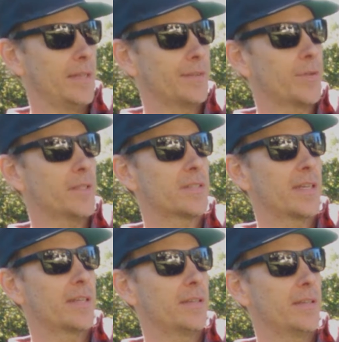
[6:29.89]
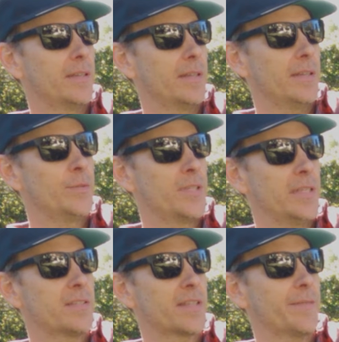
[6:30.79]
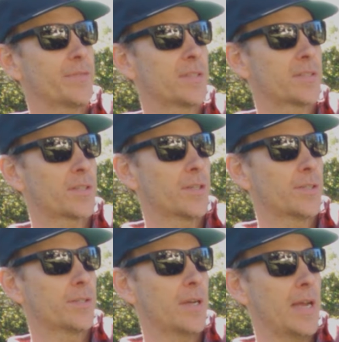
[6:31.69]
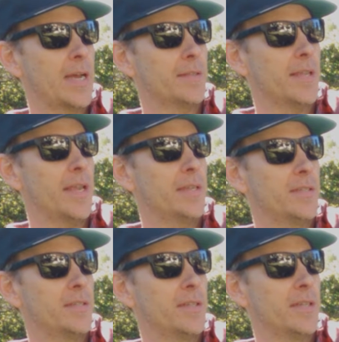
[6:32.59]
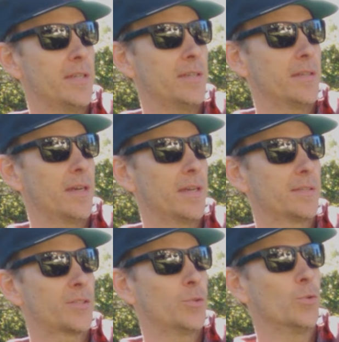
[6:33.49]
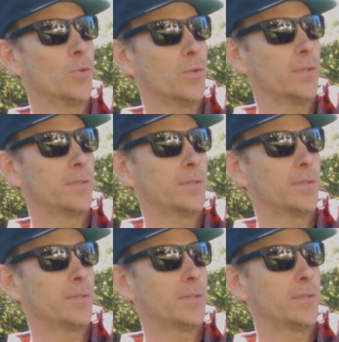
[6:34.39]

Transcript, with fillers: like Fred said, it was in San Francisco at the A C T uh, school.